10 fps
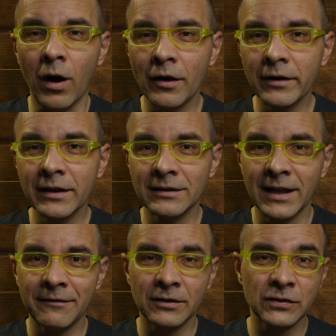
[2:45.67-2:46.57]
varying
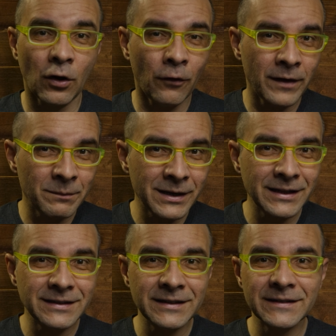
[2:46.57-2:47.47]
levels of
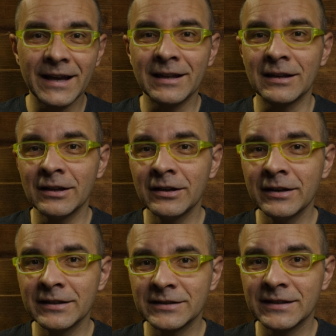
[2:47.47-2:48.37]
abilities and
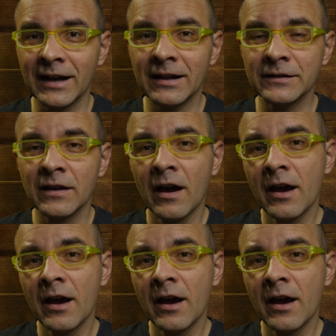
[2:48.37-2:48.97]
learning styles,